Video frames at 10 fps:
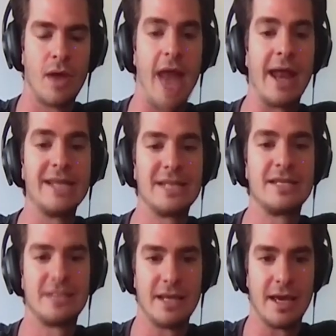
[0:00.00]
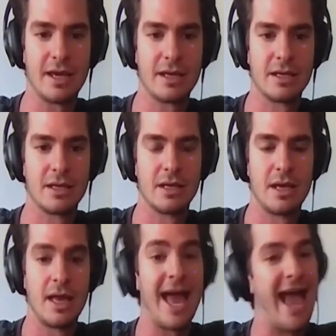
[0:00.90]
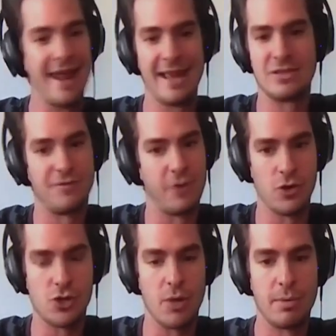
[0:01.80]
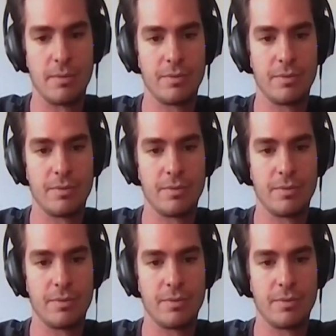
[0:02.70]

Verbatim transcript: And I did see it. And it's a Photoshop.